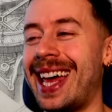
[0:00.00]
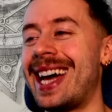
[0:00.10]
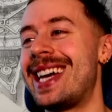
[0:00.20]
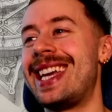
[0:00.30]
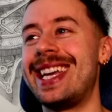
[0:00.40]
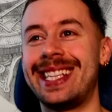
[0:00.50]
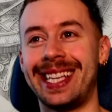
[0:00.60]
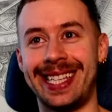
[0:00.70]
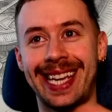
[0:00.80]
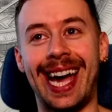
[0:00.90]
That
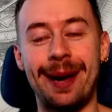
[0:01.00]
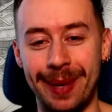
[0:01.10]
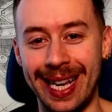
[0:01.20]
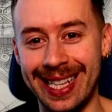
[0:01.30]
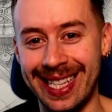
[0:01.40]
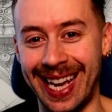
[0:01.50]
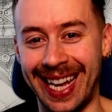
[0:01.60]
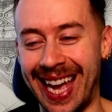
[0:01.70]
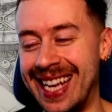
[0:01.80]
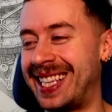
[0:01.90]
is tablets.
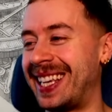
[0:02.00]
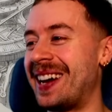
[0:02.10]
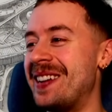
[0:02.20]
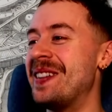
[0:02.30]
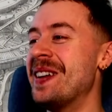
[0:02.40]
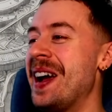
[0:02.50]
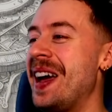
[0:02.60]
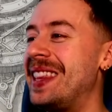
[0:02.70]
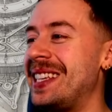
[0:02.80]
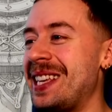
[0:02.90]
Okay, so
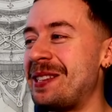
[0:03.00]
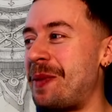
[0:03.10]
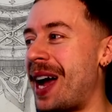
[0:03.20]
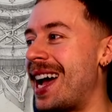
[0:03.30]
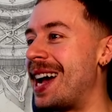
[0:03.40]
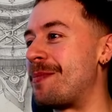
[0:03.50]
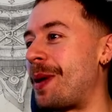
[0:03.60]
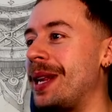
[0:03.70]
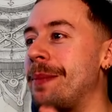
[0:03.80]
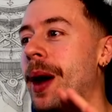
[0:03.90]
this is where
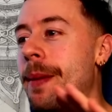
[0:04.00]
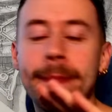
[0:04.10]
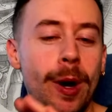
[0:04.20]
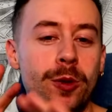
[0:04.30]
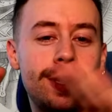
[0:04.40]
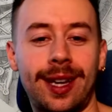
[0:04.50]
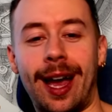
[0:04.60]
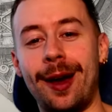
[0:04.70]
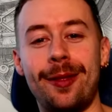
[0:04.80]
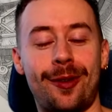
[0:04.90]
probably my most
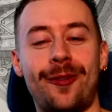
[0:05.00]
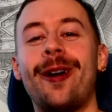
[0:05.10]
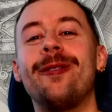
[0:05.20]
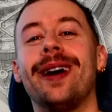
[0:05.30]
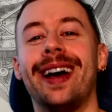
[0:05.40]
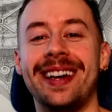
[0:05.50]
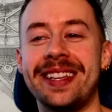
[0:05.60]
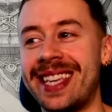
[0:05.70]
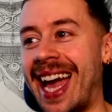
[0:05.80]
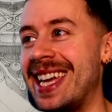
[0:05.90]
cutthroat
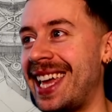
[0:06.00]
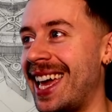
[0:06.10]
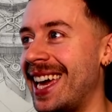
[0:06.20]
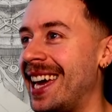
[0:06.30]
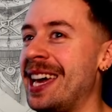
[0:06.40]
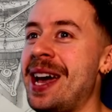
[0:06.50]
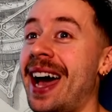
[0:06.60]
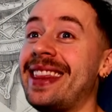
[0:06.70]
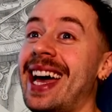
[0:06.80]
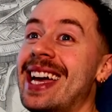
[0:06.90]
take here,
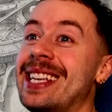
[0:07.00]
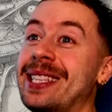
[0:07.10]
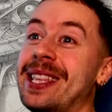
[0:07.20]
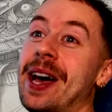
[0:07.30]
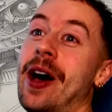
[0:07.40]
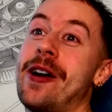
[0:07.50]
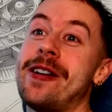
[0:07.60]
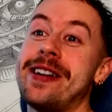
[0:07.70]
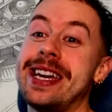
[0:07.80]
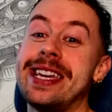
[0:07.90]
and that is that
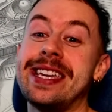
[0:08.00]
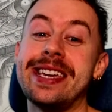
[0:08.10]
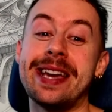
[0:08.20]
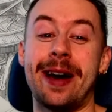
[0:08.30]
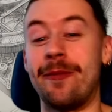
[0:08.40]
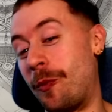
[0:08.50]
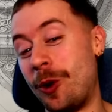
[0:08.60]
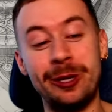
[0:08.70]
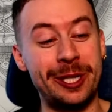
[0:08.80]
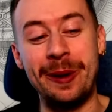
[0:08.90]
I
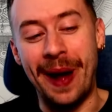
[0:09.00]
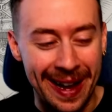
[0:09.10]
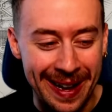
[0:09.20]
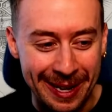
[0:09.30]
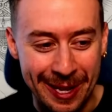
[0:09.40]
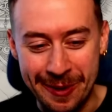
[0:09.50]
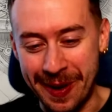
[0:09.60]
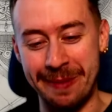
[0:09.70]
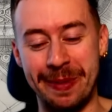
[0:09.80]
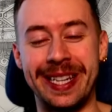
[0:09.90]
want to argue
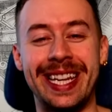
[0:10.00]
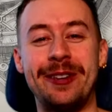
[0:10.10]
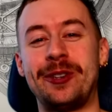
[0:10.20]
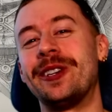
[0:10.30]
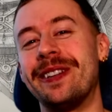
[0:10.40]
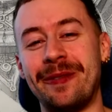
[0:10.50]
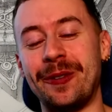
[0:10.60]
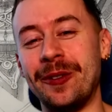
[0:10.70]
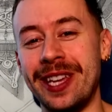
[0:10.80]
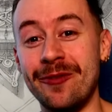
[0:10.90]
and petition
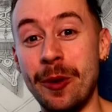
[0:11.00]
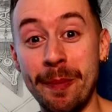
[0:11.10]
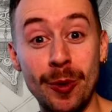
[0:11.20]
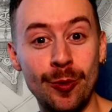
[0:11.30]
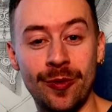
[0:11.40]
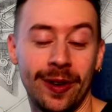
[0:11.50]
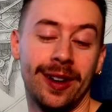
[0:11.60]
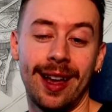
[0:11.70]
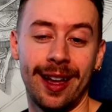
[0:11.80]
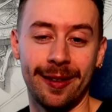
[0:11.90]
for the
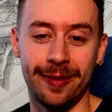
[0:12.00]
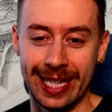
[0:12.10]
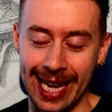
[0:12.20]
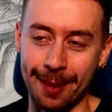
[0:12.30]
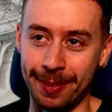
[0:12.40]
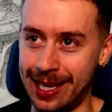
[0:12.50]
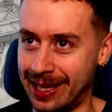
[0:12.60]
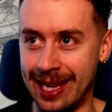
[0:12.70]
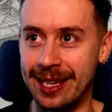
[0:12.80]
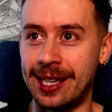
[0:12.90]
removal of
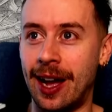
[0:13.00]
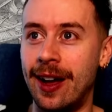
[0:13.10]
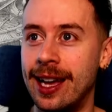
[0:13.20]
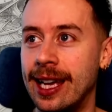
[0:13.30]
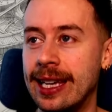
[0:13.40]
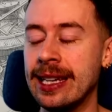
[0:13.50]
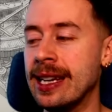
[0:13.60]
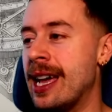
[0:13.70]
tablets entirely.